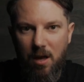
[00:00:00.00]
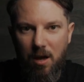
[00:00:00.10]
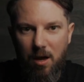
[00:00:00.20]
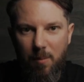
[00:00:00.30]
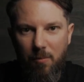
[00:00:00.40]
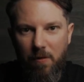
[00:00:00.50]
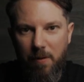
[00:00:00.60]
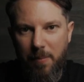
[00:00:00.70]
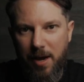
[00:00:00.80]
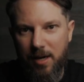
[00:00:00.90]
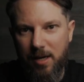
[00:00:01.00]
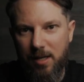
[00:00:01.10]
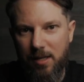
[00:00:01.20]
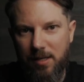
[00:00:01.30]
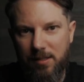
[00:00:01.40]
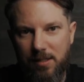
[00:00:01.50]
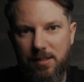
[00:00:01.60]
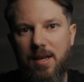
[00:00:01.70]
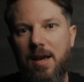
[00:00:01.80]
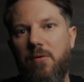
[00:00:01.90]
on the back. This
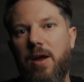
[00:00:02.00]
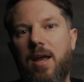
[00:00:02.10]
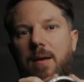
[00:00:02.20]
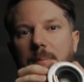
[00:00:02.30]
is now a